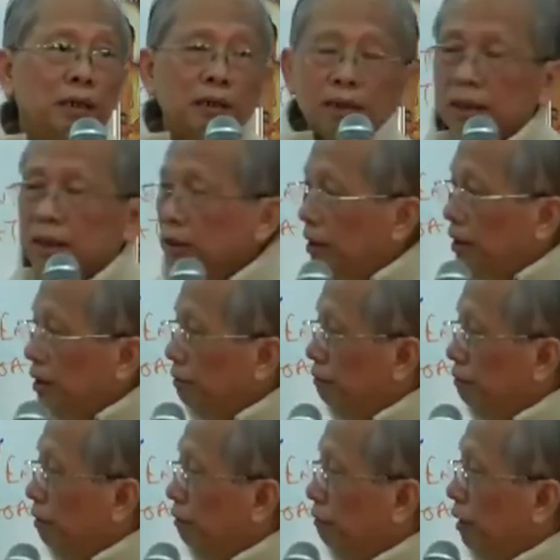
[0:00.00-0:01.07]
That's why the
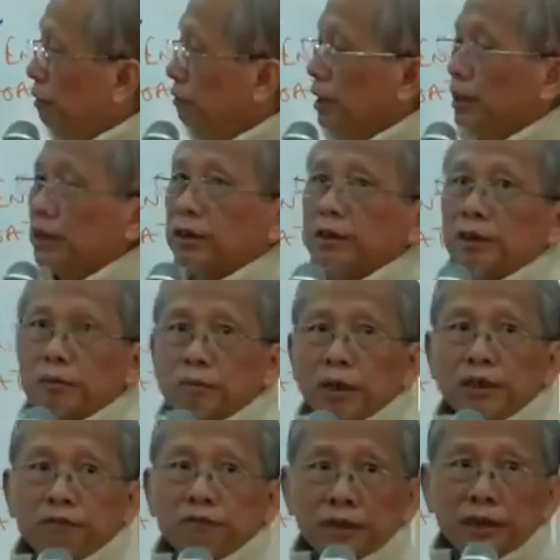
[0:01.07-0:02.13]
four foundation of
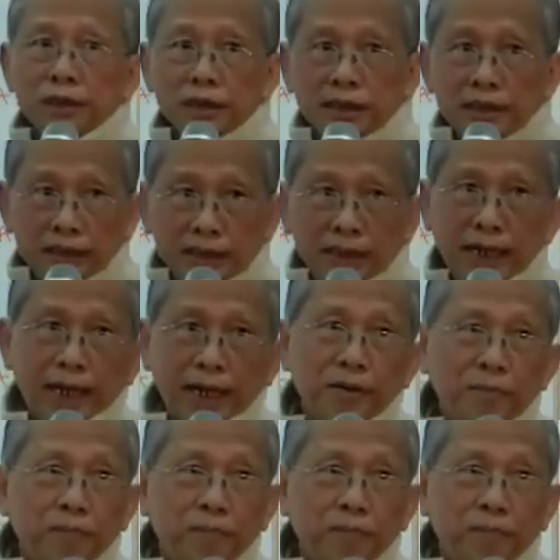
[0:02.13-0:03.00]
mindfulness is there.